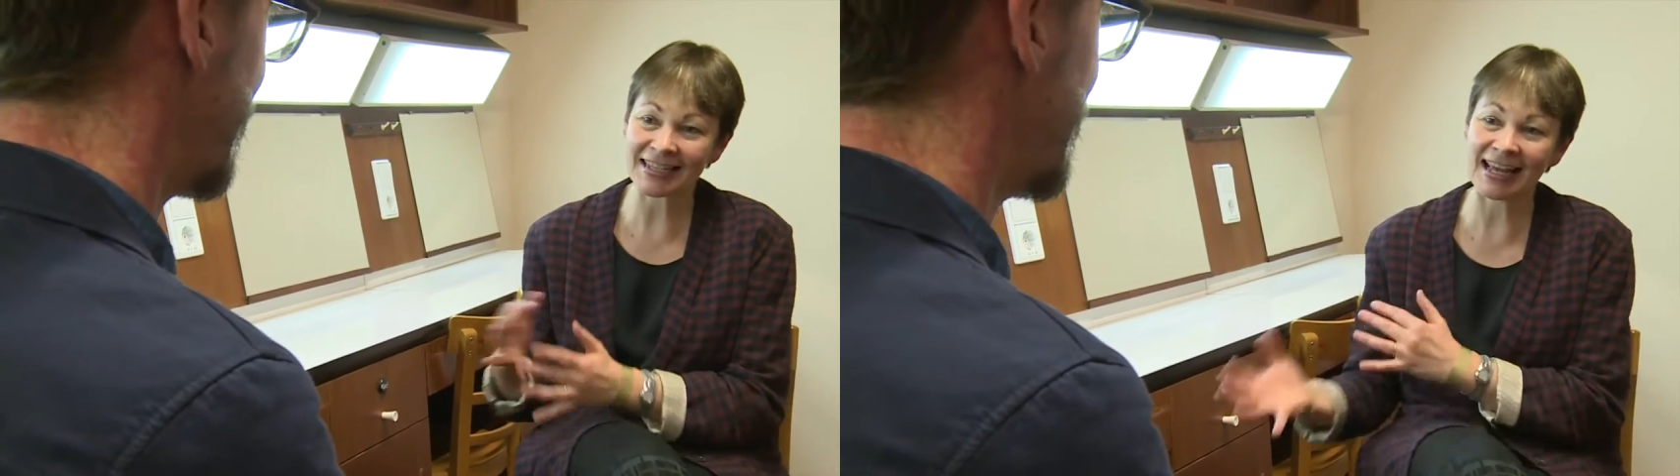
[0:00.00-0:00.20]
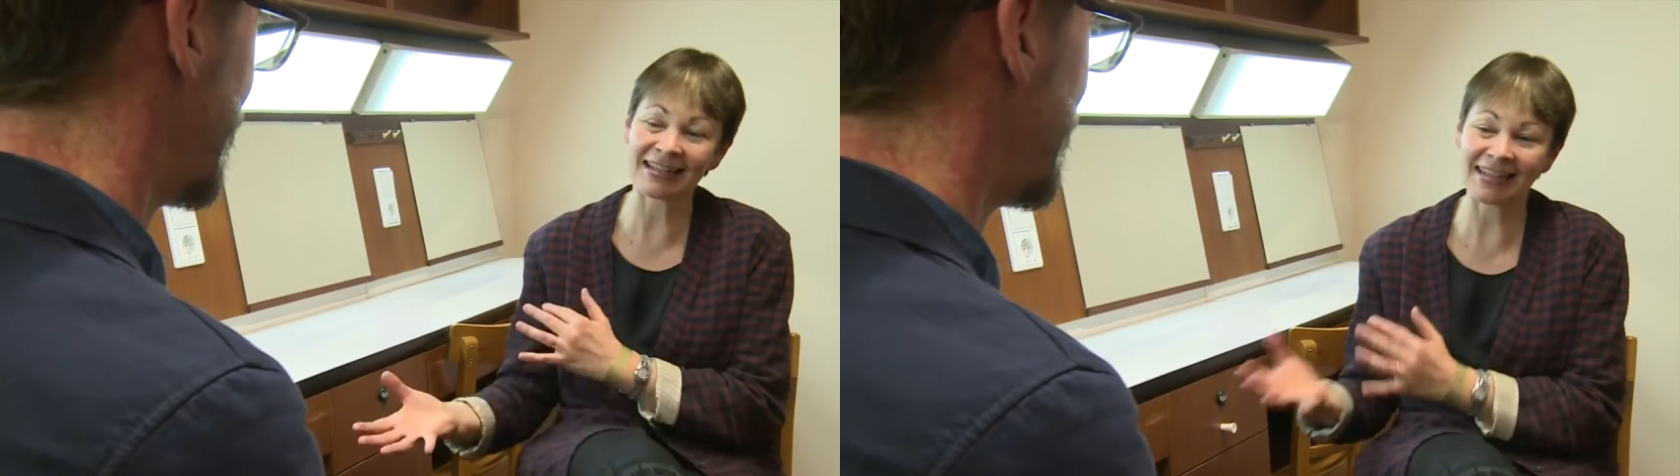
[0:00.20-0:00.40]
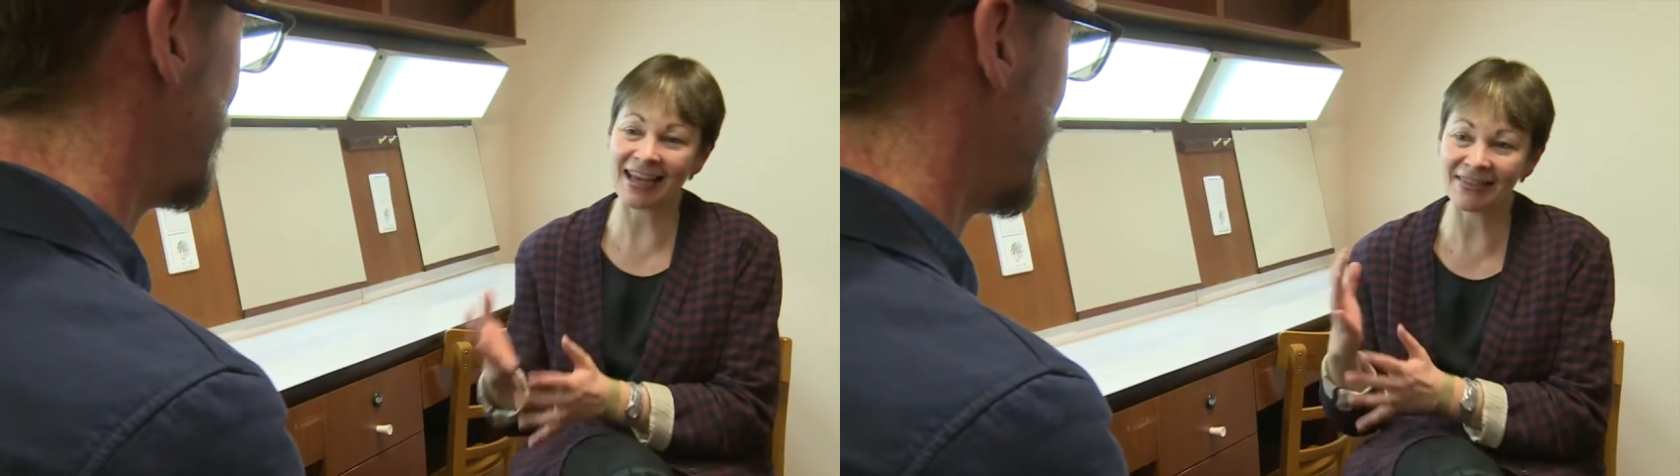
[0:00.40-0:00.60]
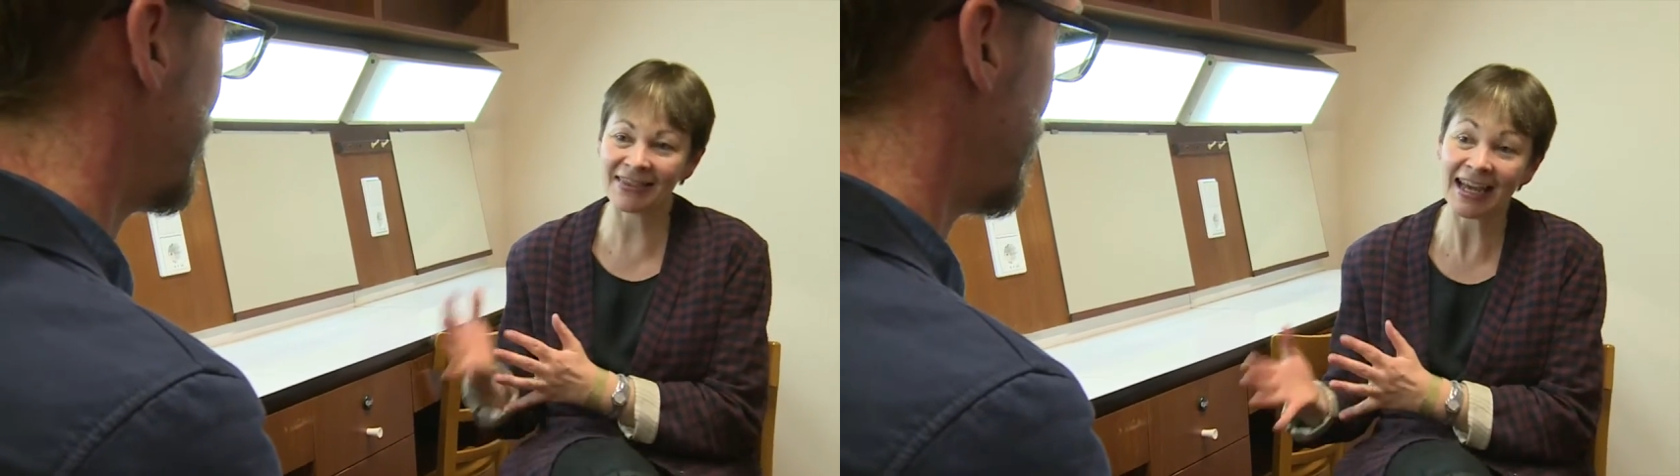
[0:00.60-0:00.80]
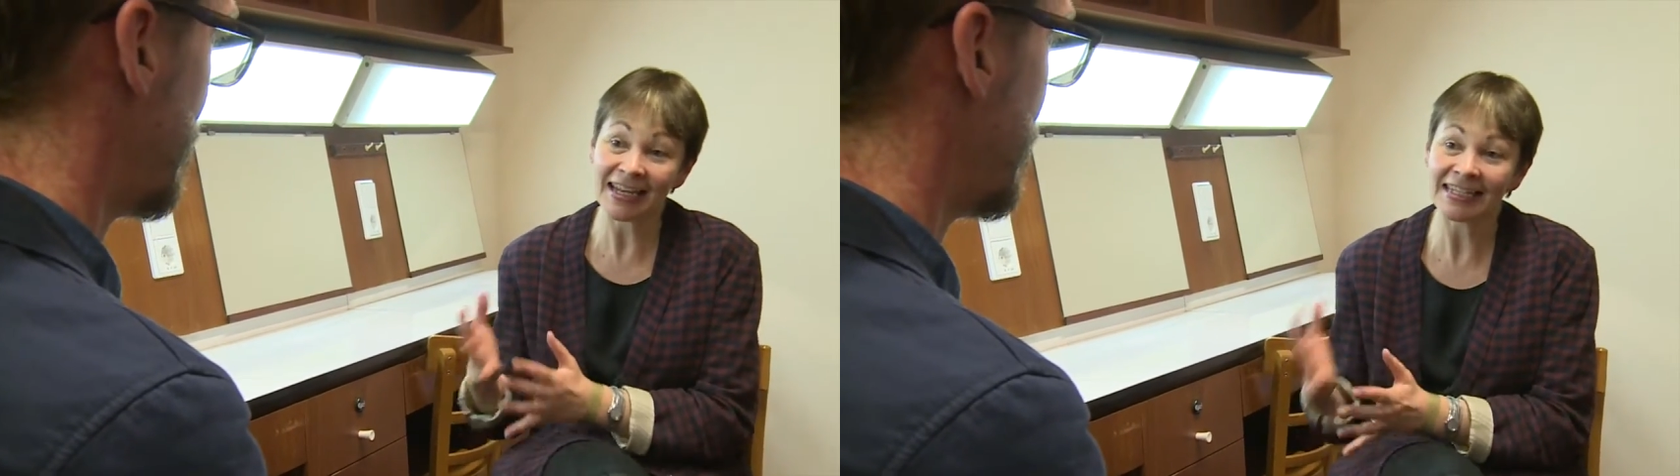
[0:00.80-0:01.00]
and
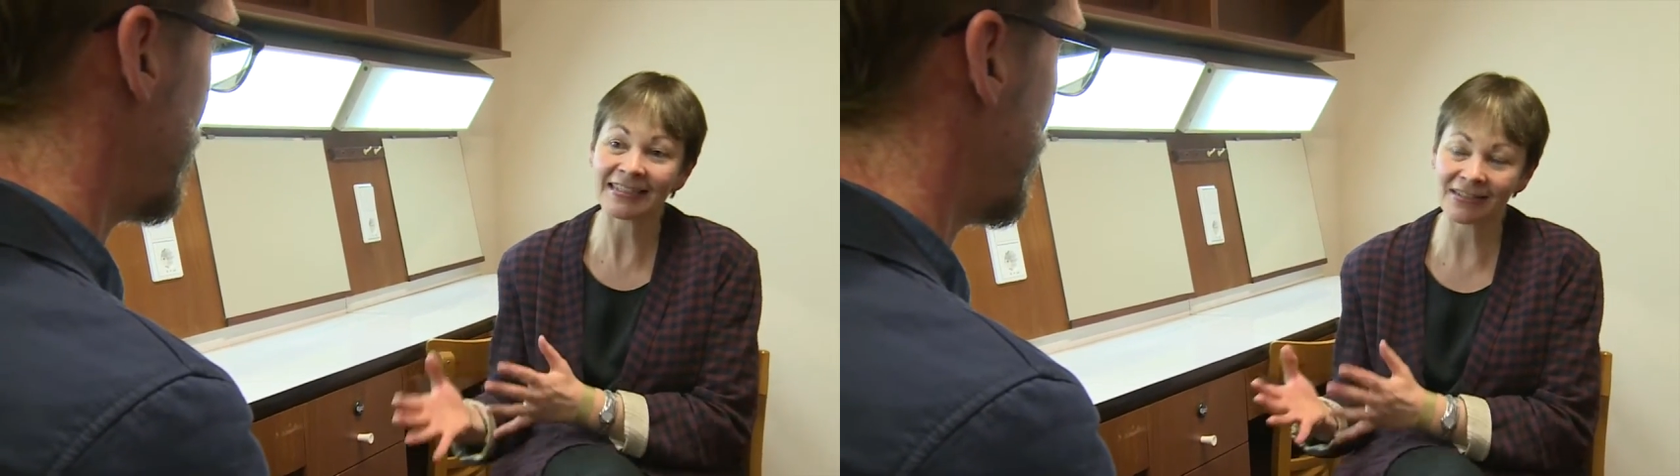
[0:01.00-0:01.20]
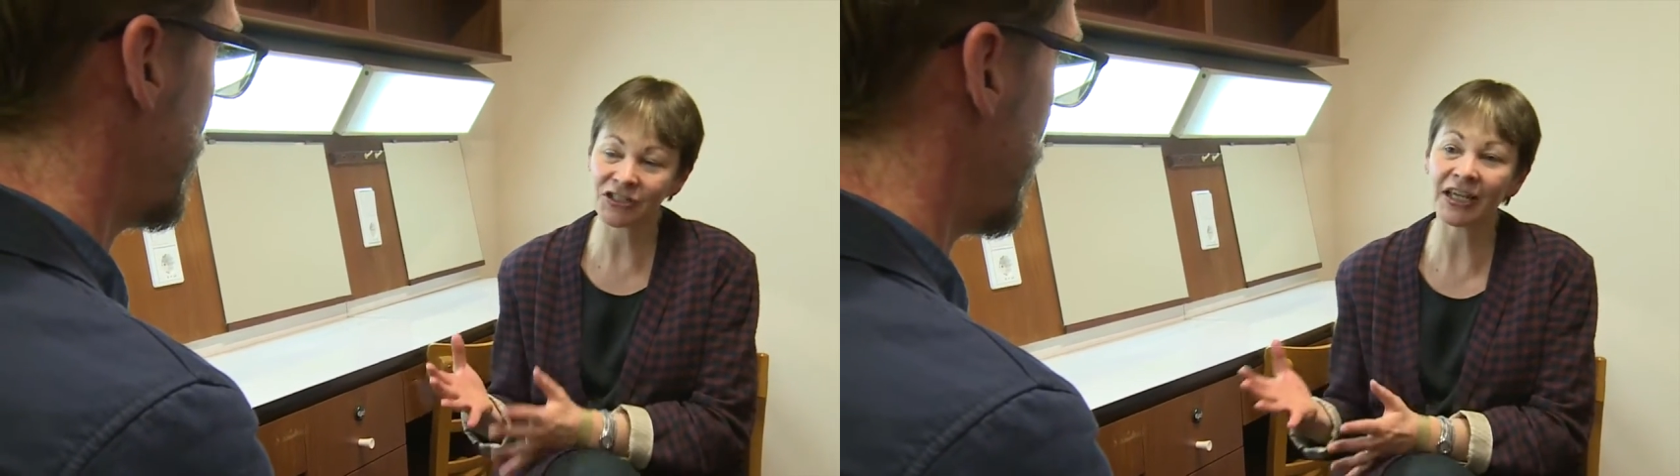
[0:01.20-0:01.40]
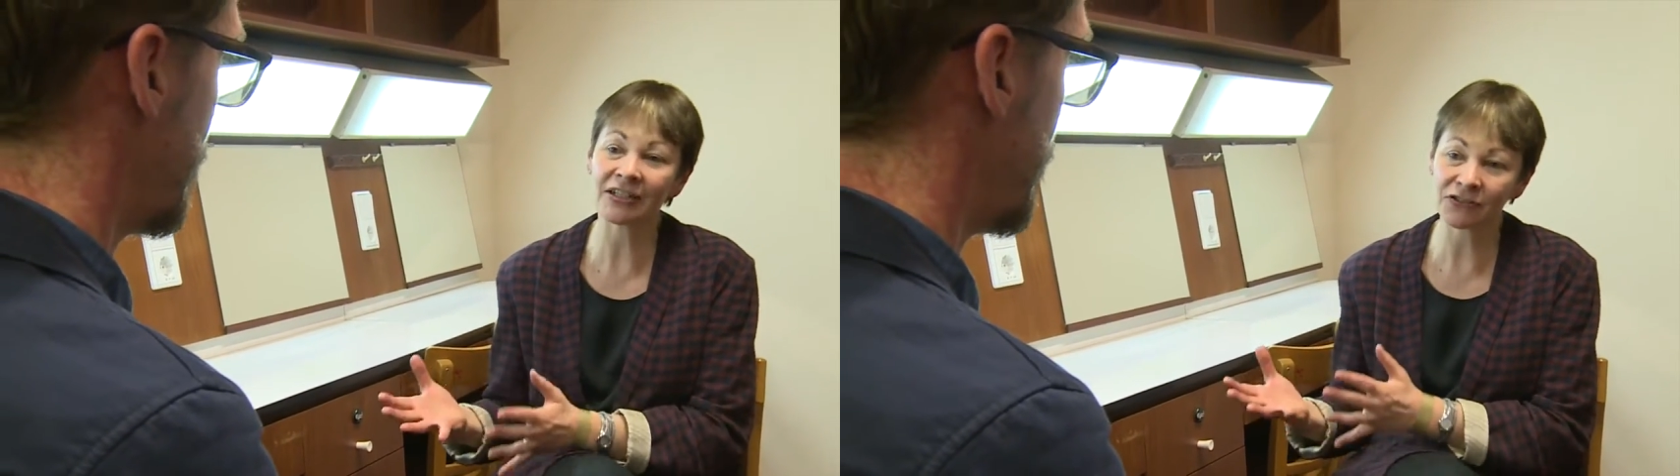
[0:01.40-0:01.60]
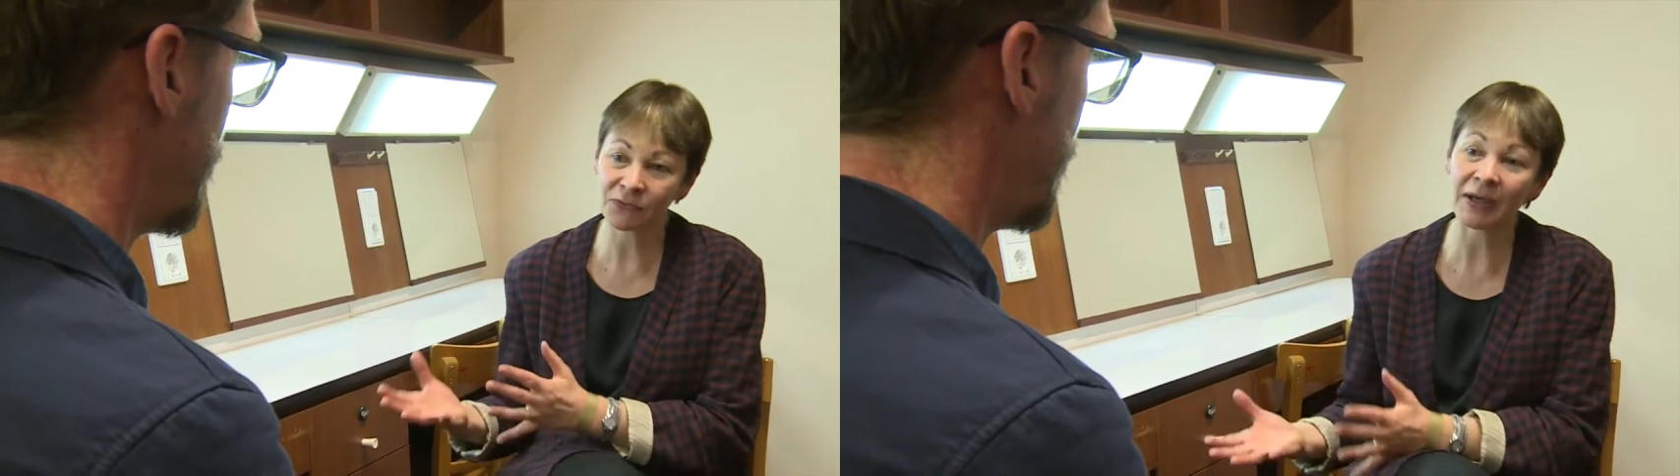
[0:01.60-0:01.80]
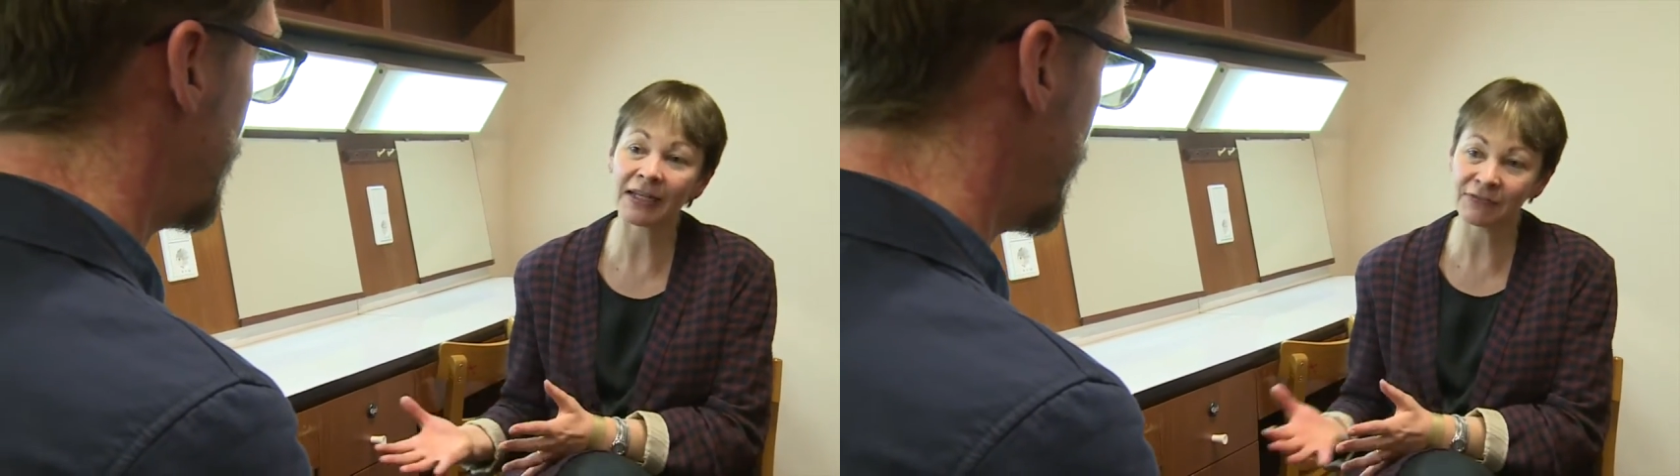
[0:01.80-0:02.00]
that needs to change as
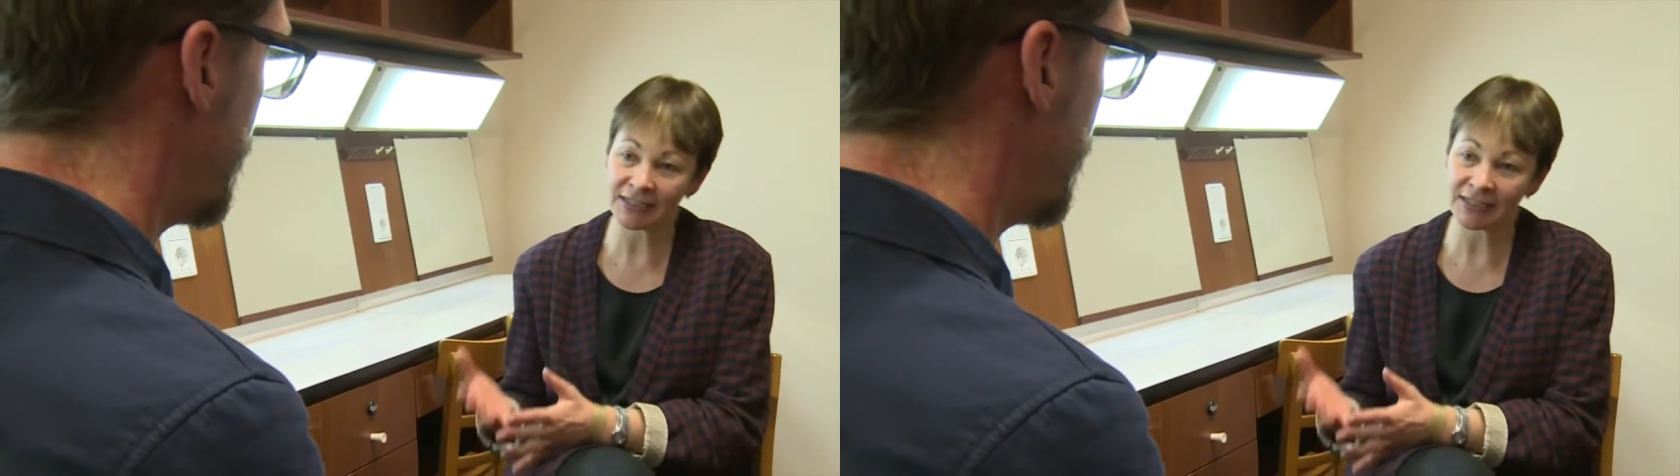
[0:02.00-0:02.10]
well if